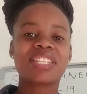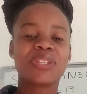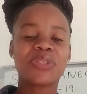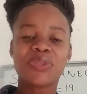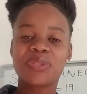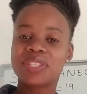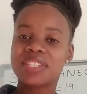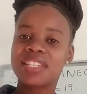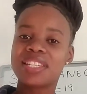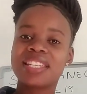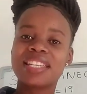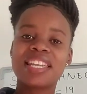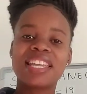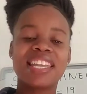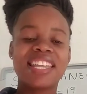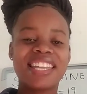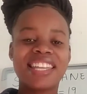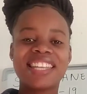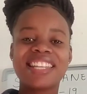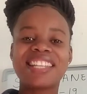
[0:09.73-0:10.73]
using
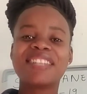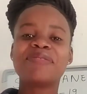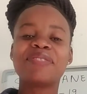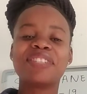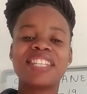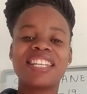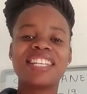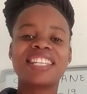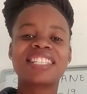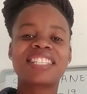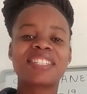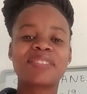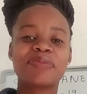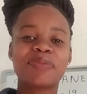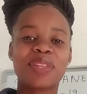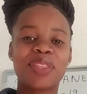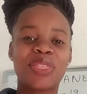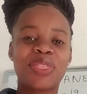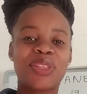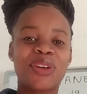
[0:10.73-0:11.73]
elimination
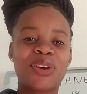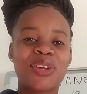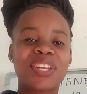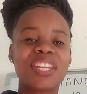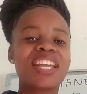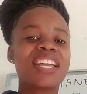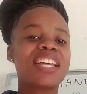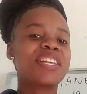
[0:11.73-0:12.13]
method.